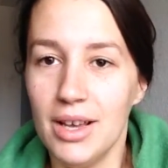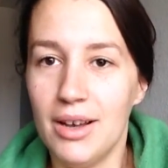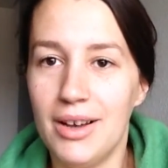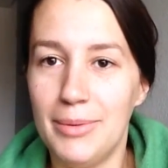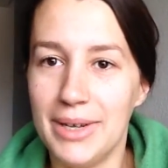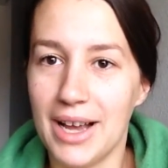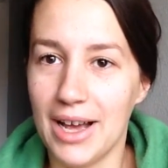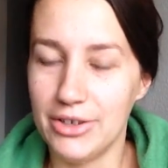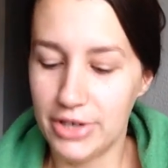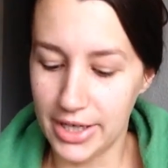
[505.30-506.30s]
Oh my
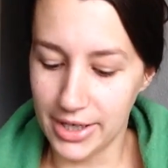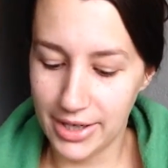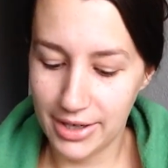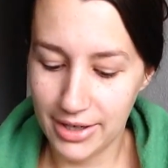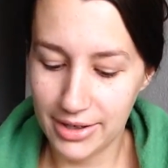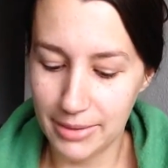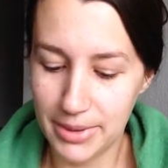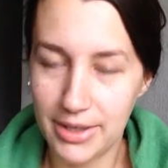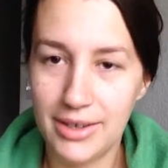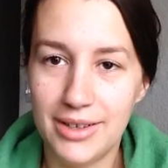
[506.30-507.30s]
gosh, here.
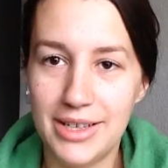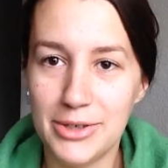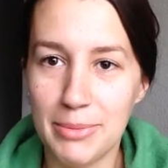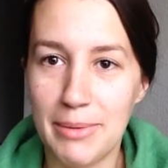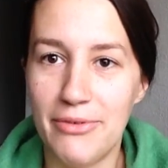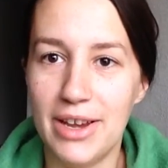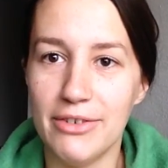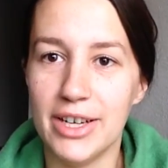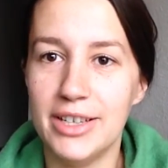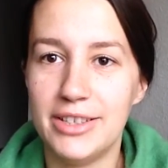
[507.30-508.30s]
These are my
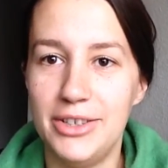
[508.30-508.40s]
favorite.